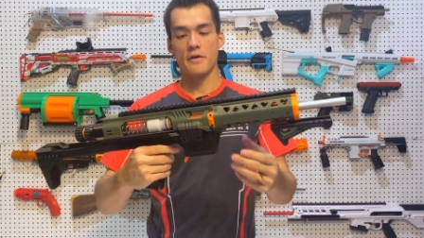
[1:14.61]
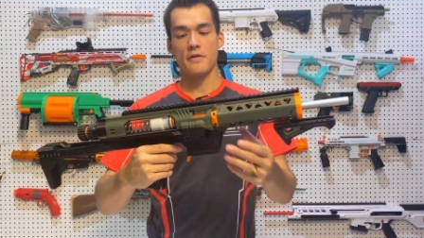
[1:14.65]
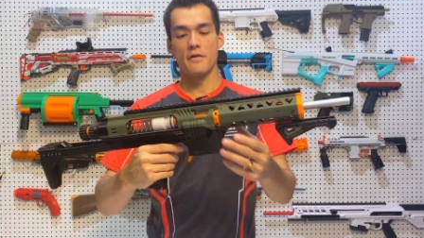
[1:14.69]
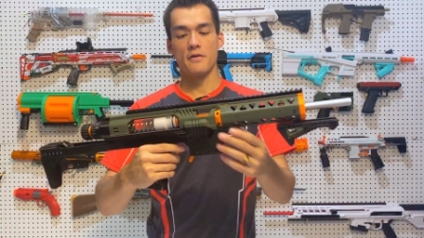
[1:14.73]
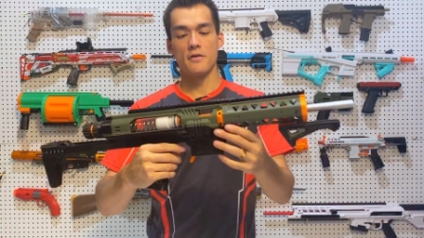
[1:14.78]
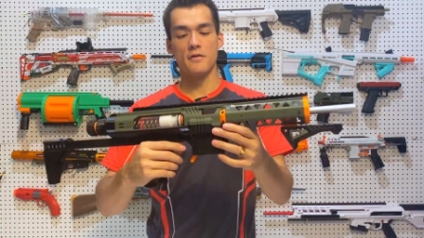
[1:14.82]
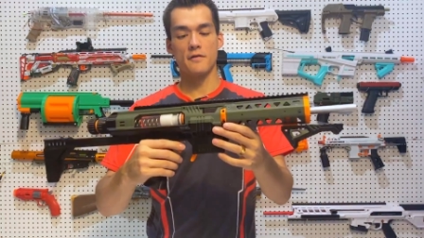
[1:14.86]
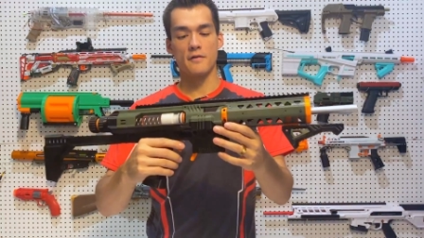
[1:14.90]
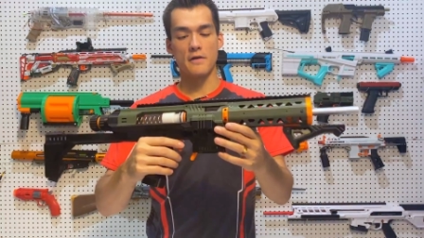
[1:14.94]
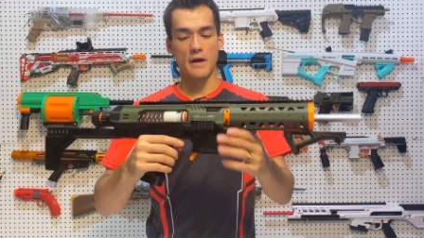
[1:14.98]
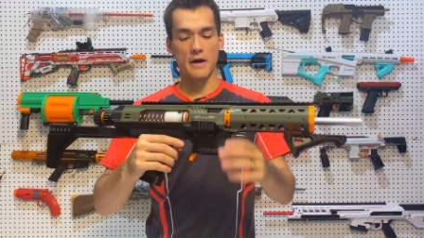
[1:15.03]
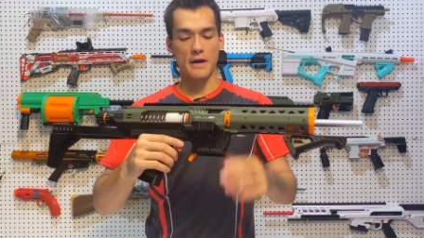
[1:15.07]

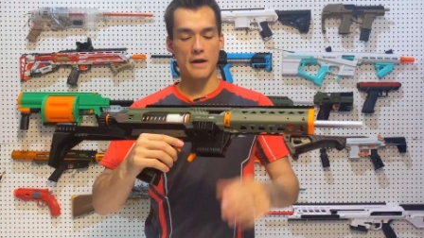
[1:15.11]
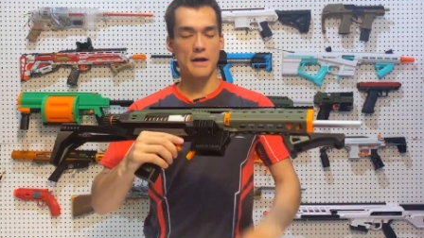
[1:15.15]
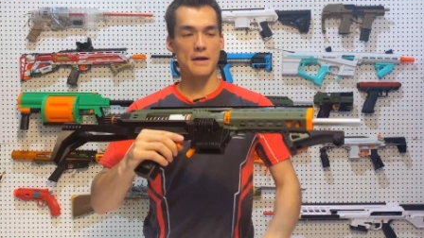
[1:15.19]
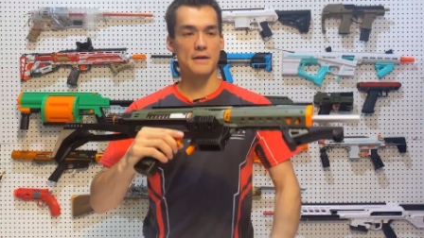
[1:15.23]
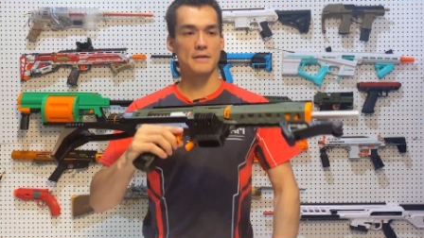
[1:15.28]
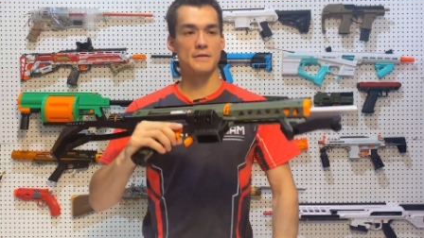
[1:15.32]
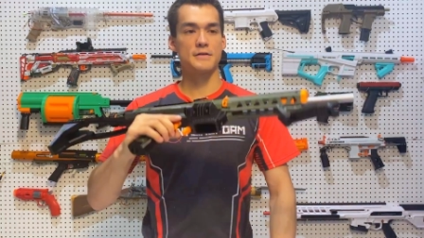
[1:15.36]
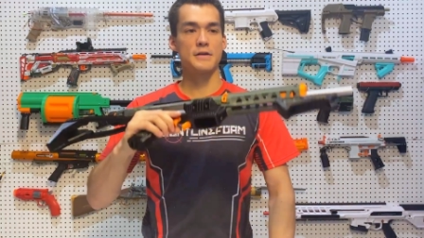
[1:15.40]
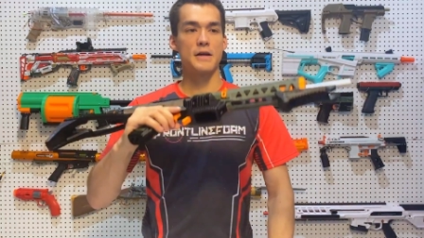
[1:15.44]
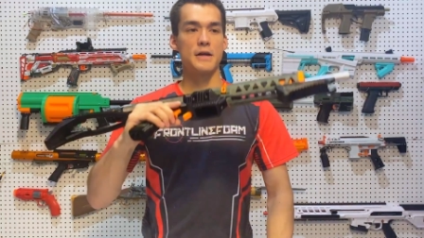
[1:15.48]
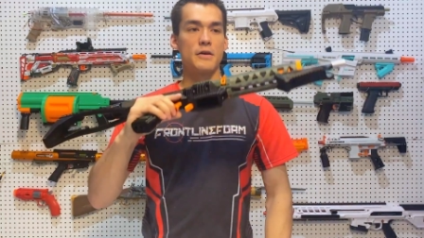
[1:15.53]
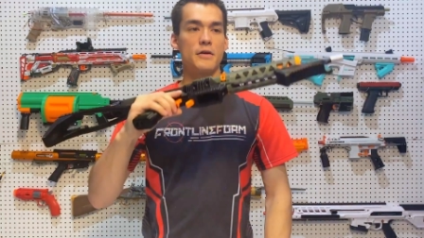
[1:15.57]
You've got a
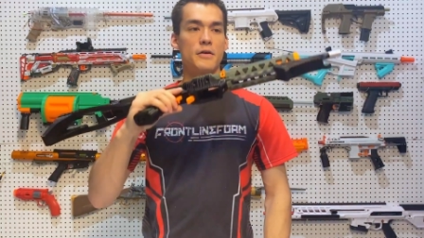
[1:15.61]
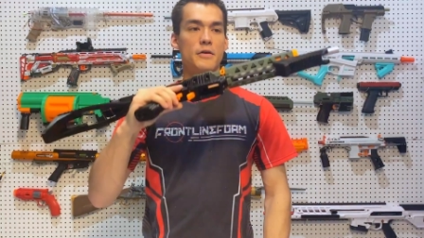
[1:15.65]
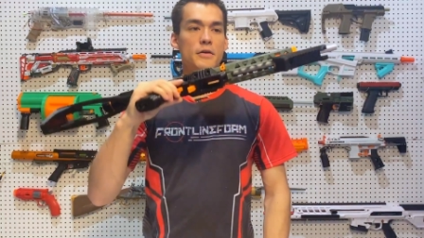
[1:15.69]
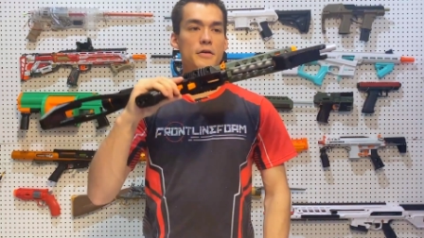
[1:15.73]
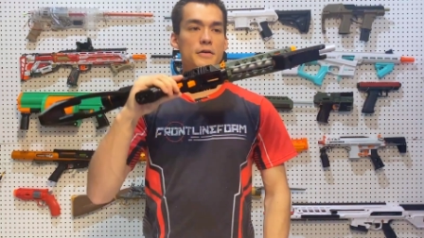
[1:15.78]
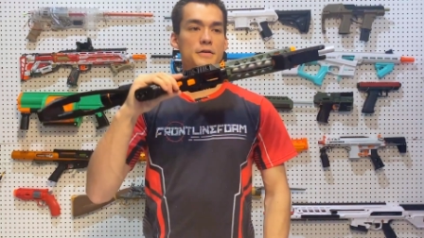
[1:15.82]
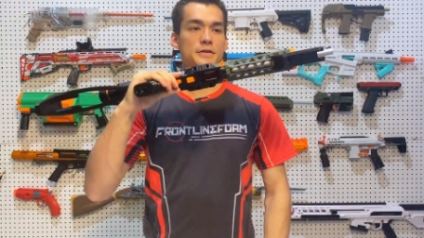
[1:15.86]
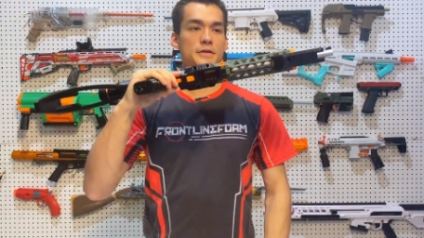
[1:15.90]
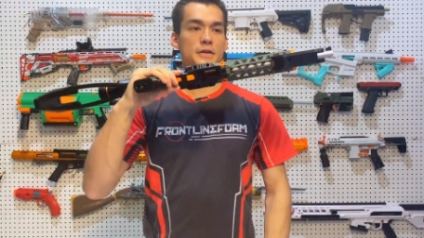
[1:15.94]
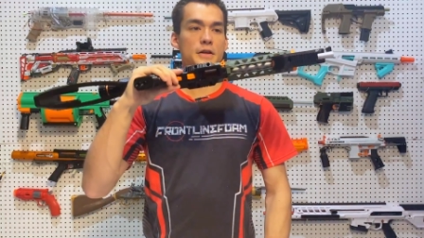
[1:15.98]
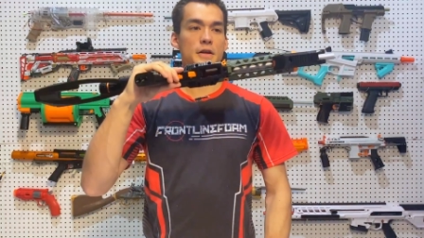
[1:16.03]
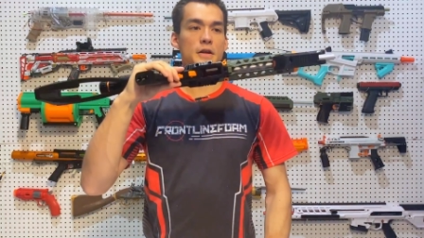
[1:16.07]

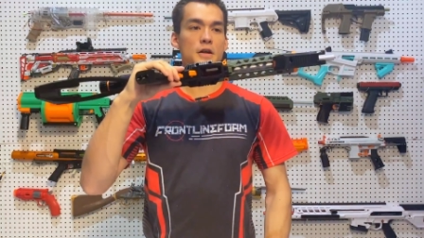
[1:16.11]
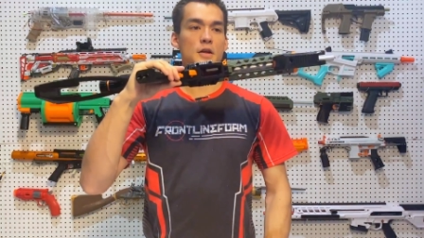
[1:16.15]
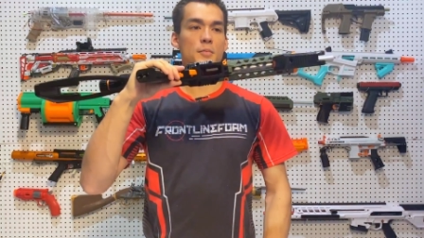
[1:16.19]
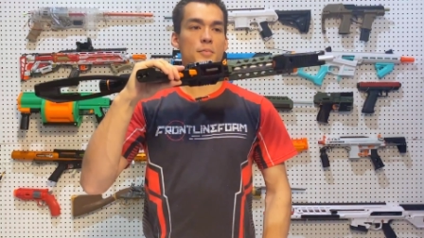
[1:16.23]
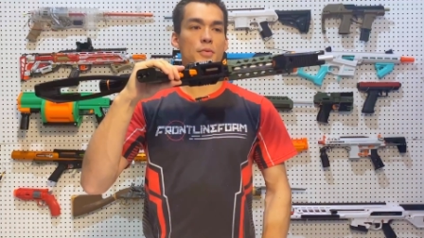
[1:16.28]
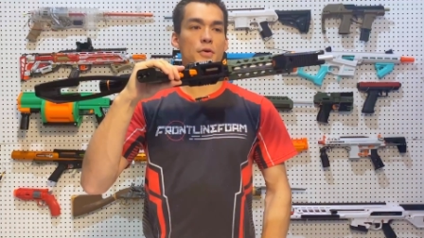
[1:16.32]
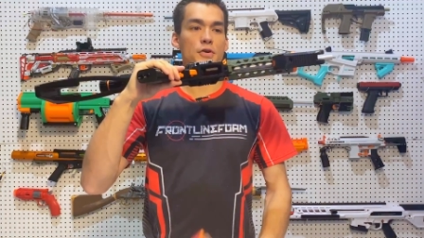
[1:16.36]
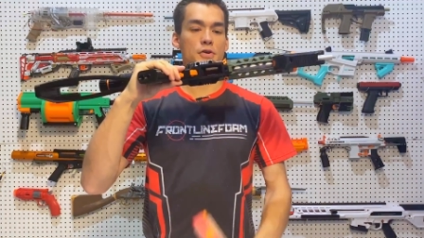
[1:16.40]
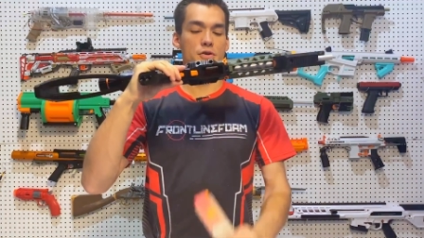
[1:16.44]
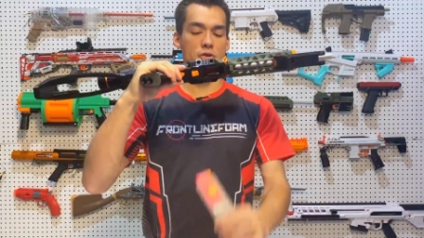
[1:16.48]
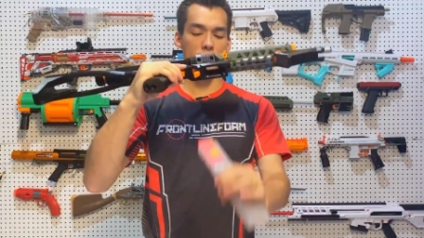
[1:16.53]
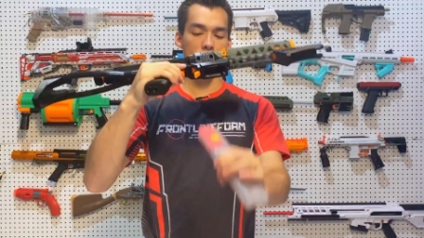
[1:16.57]
standard skinny
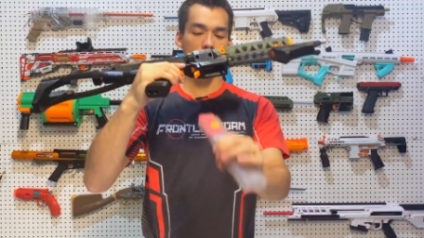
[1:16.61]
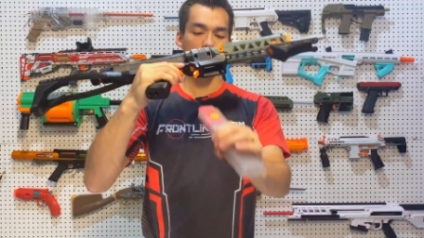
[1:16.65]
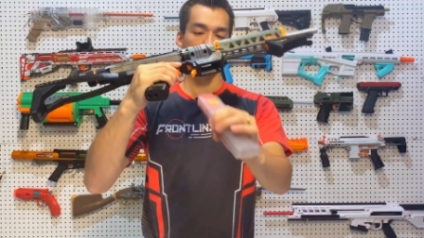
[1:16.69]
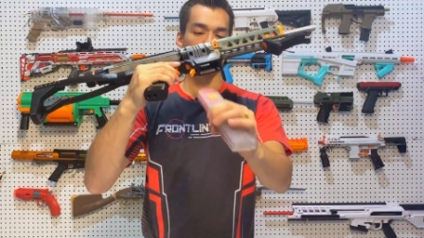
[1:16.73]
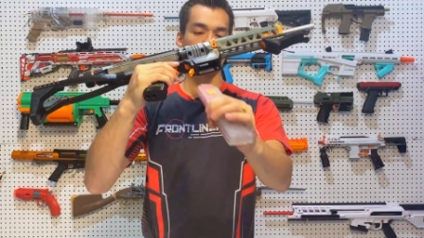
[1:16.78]
pusher